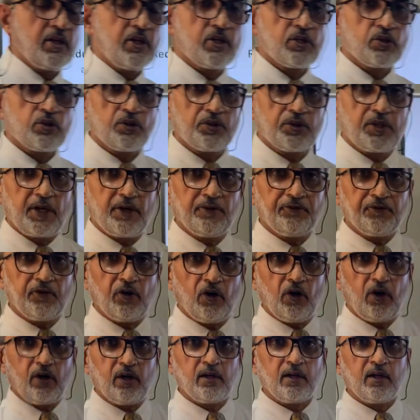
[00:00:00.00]
So
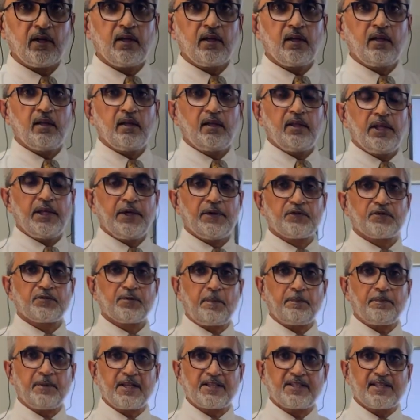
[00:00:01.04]
therefore, if
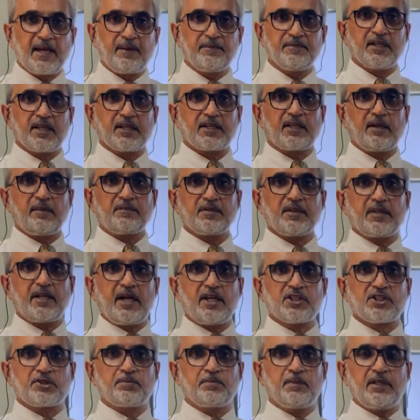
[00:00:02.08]
some examiner comes and
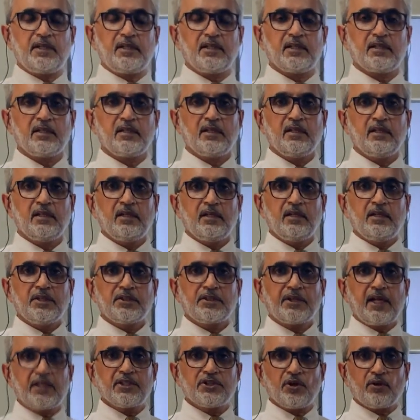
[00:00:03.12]
asks me,
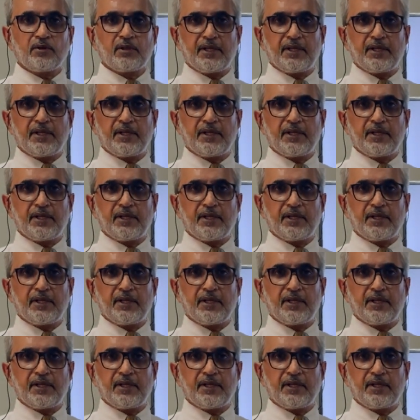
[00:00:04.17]
tell your